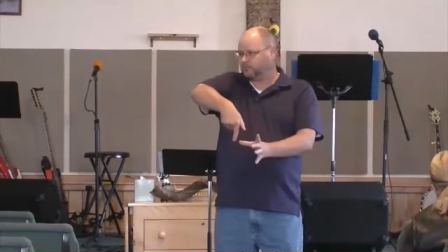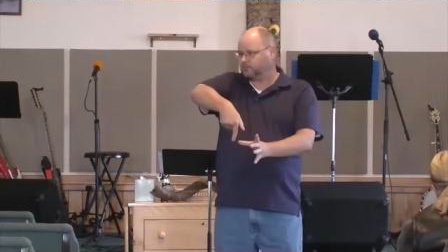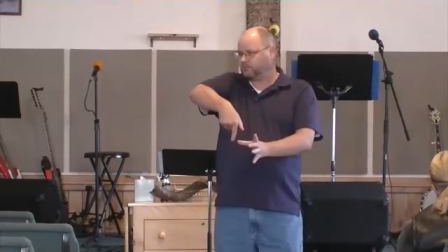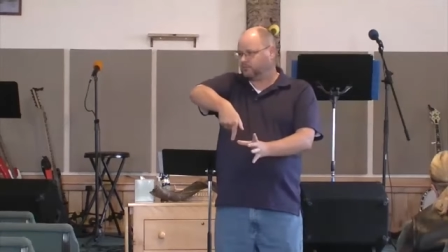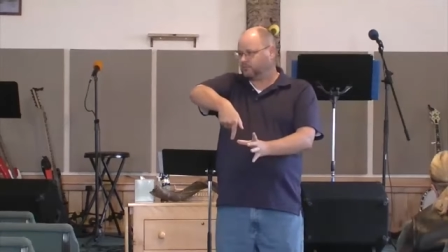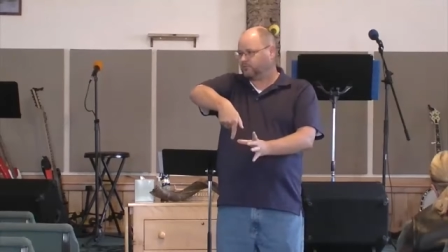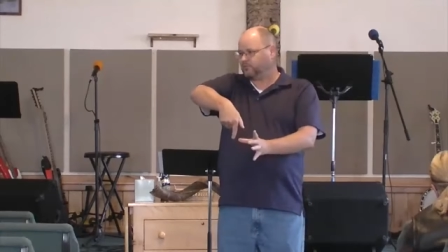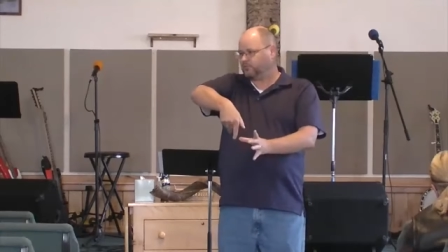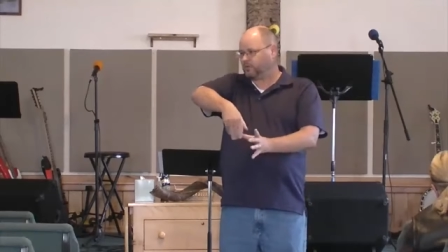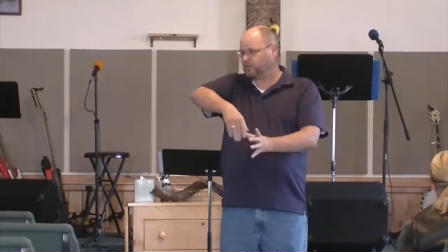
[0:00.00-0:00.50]

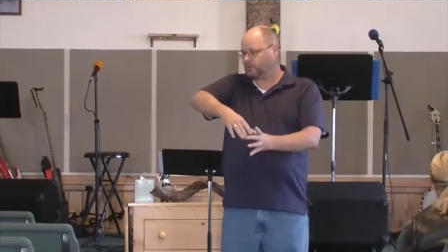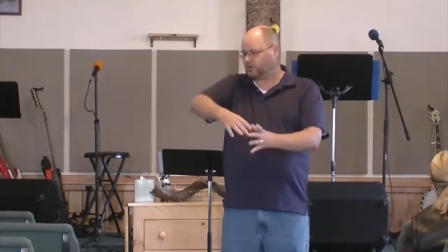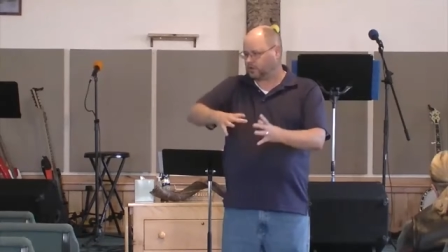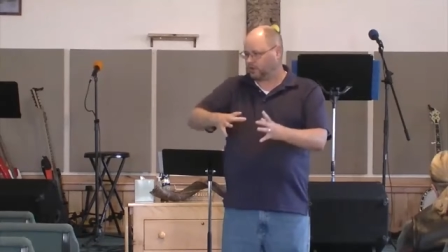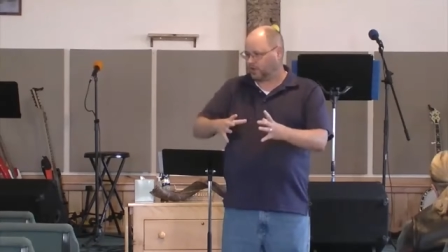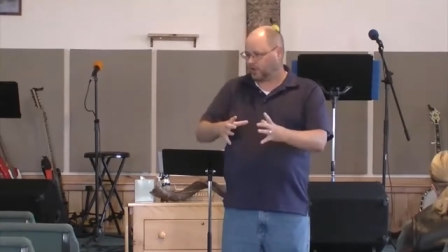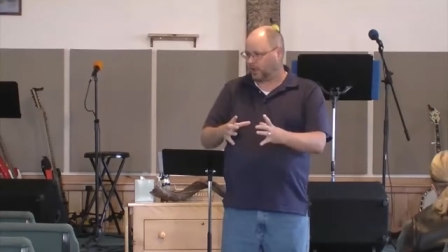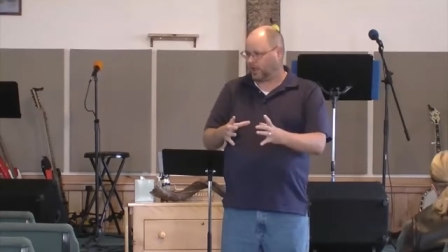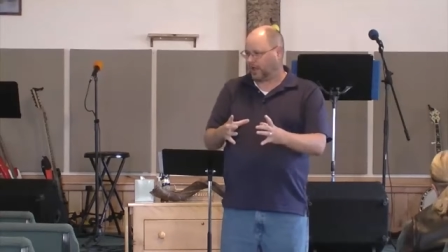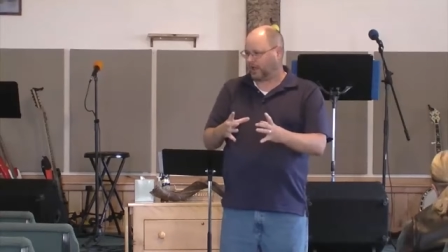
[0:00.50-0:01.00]

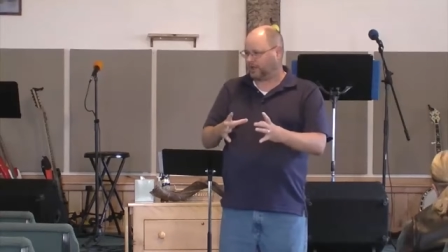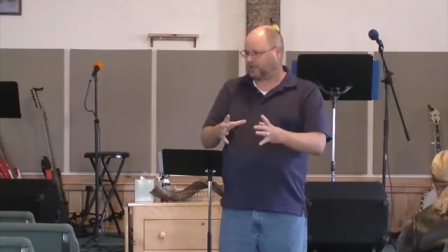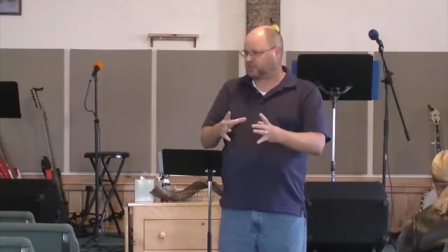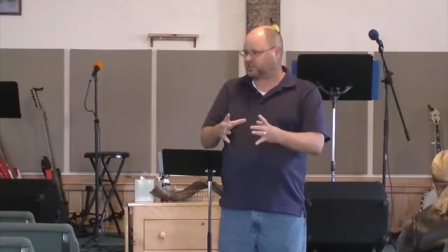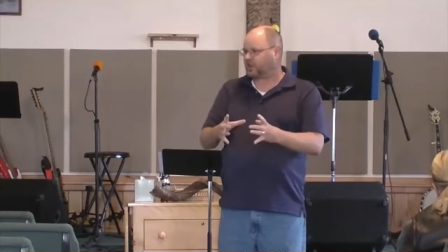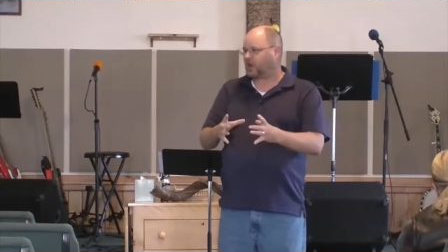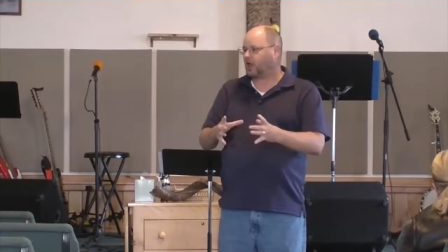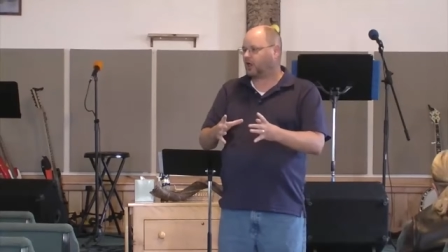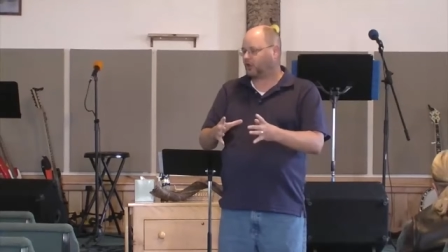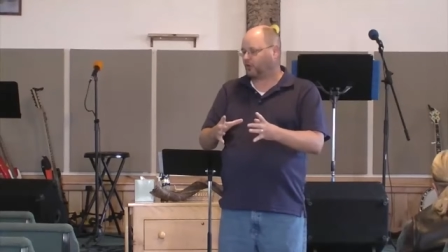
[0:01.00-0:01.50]
and
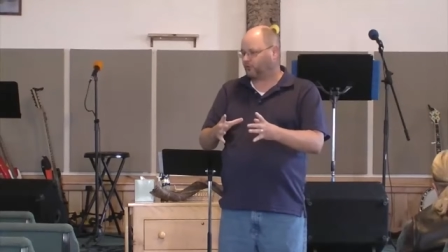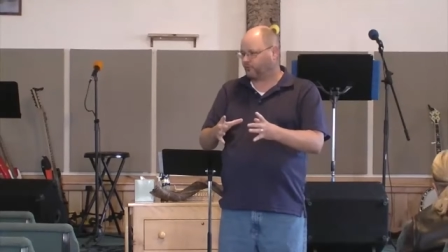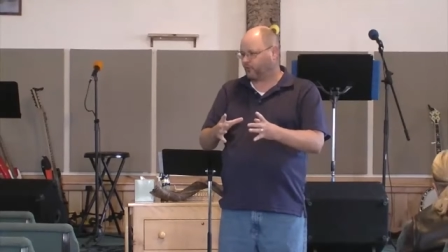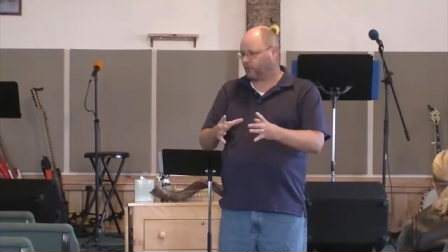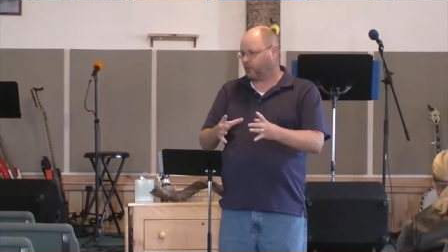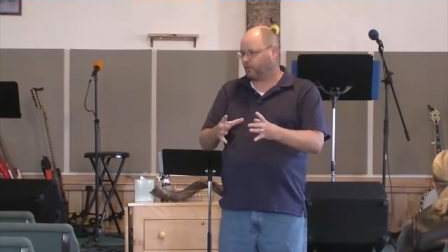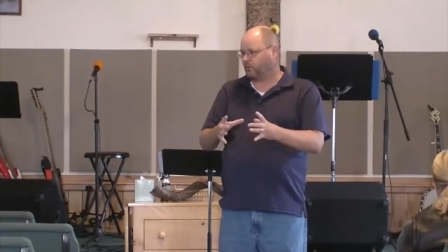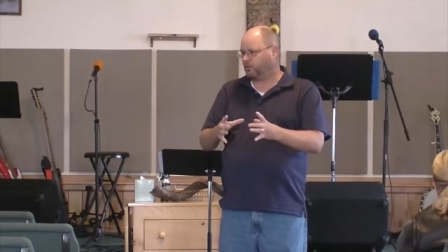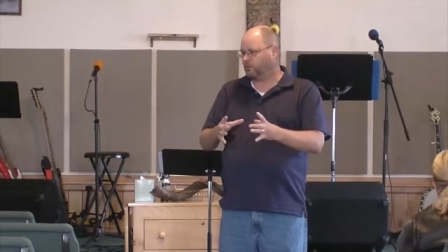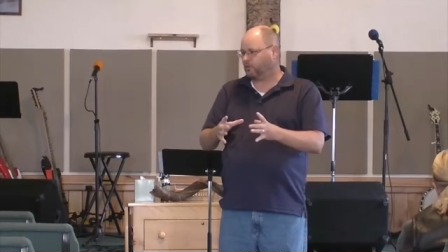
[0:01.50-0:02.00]
it's
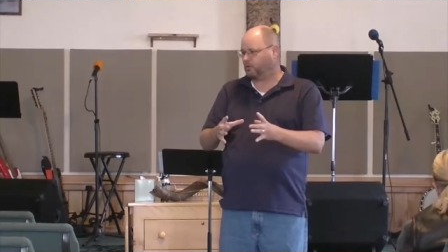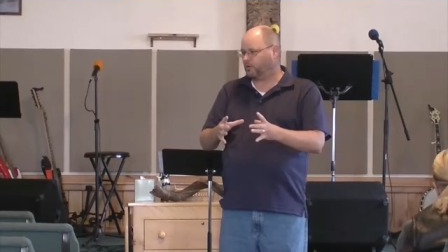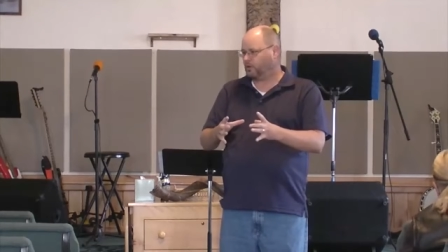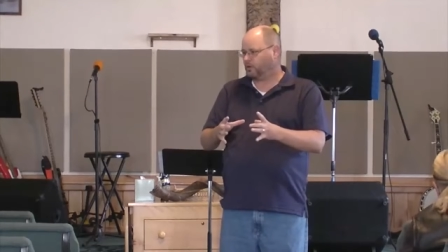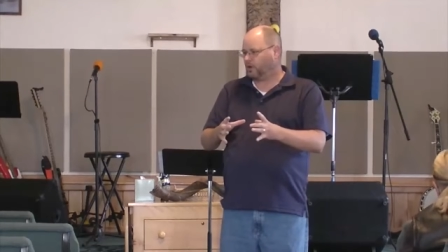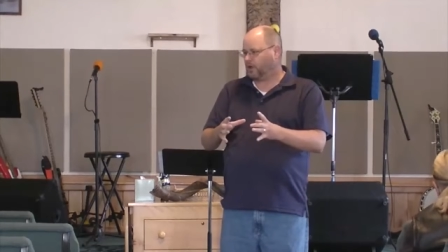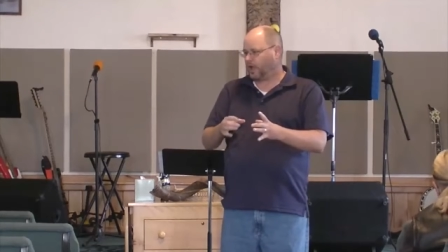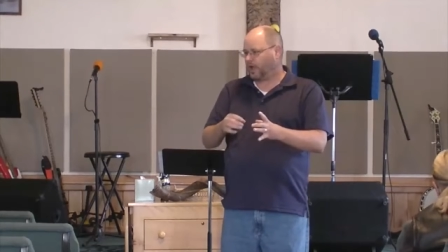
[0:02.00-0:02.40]
colorful,